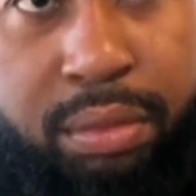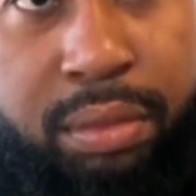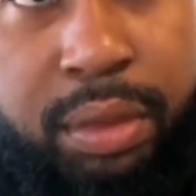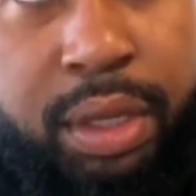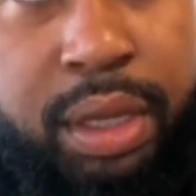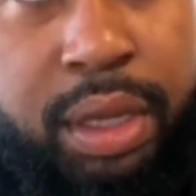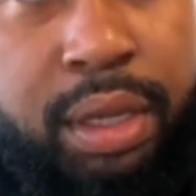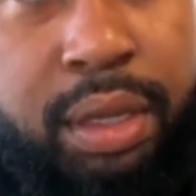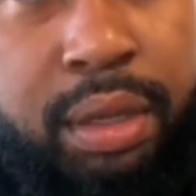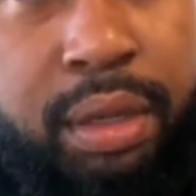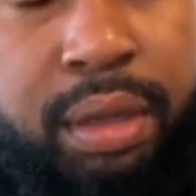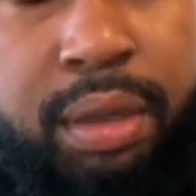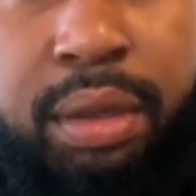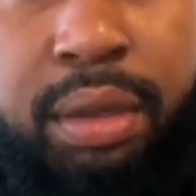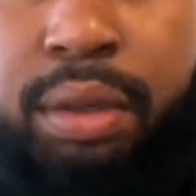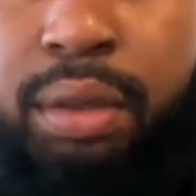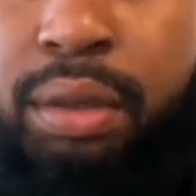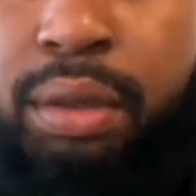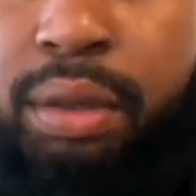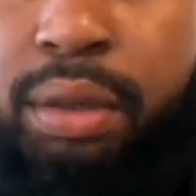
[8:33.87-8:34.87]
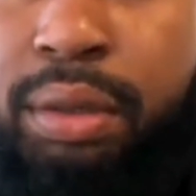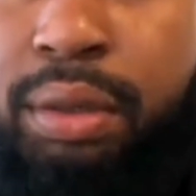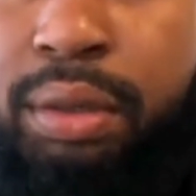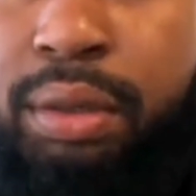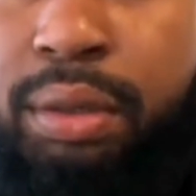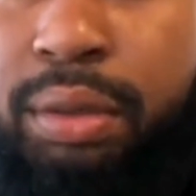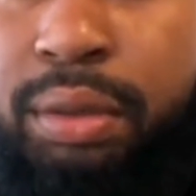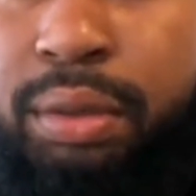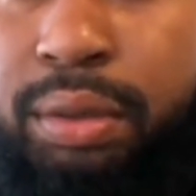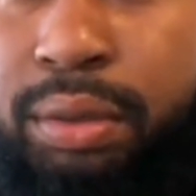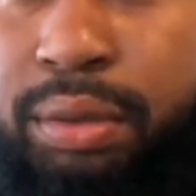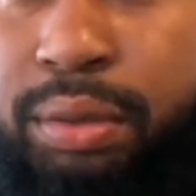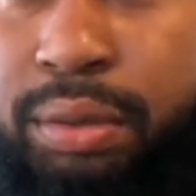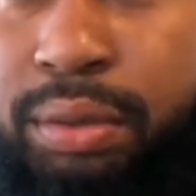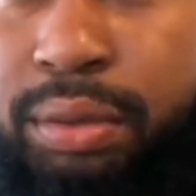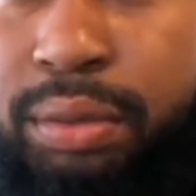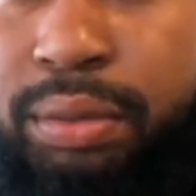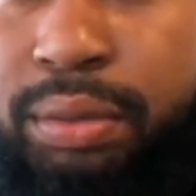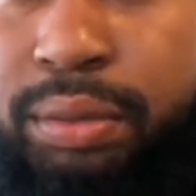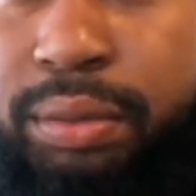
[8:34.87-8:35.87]
Not with a company,
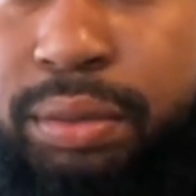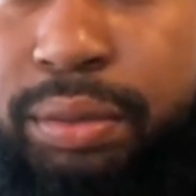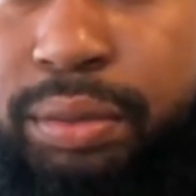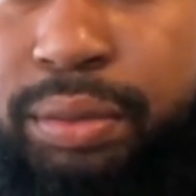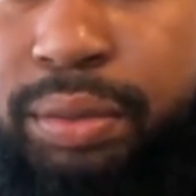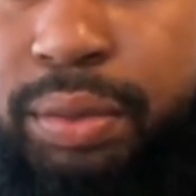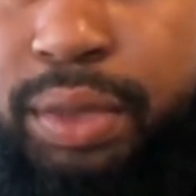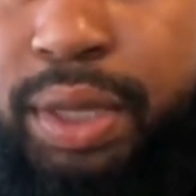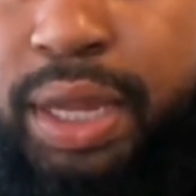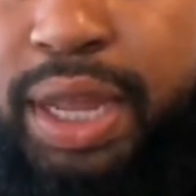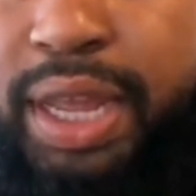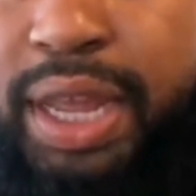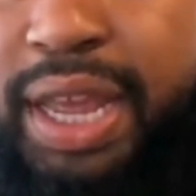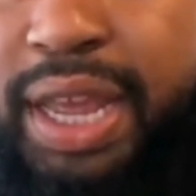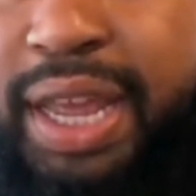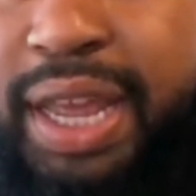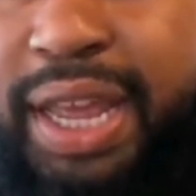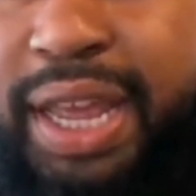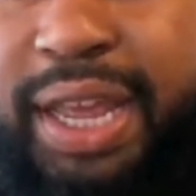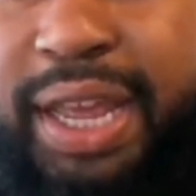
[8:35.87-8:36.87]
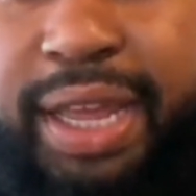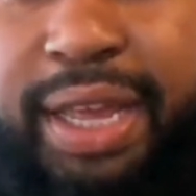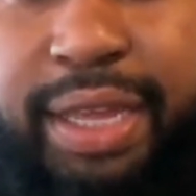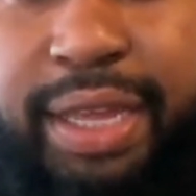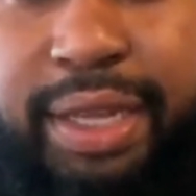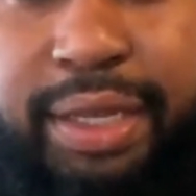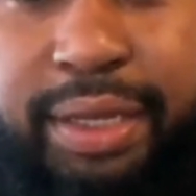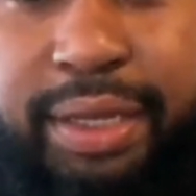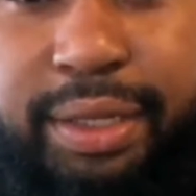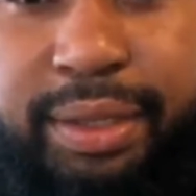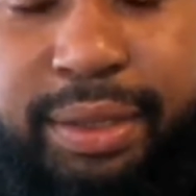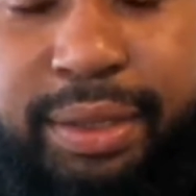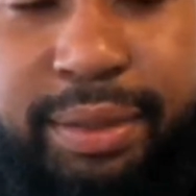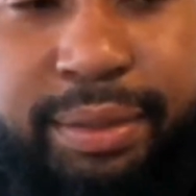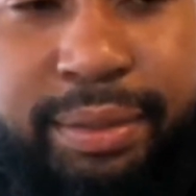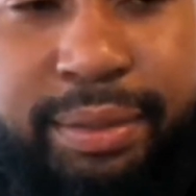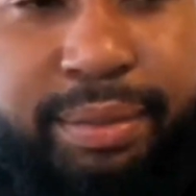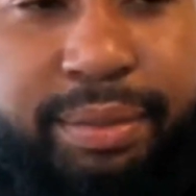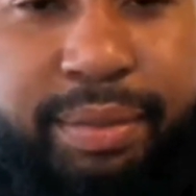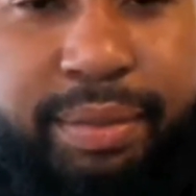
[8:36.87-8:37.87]
not with signing
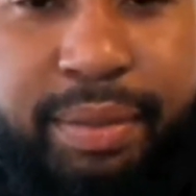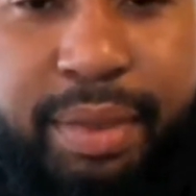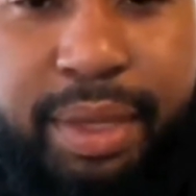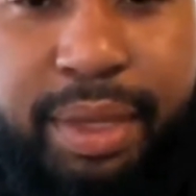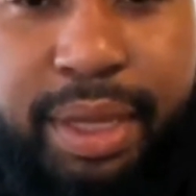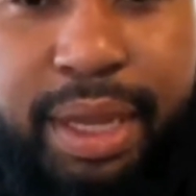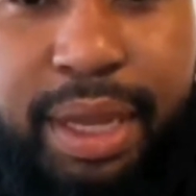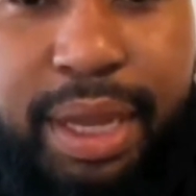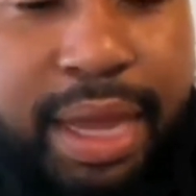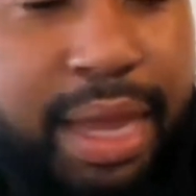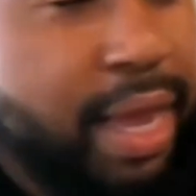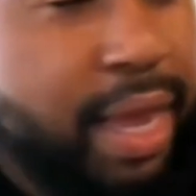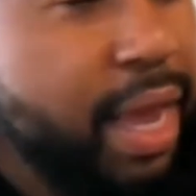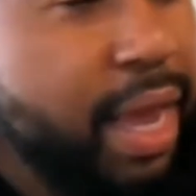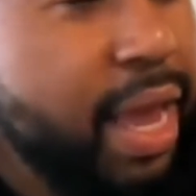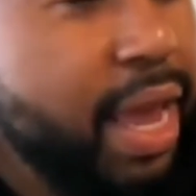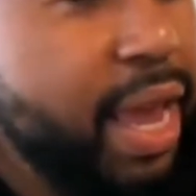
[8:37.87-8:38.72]
my life away.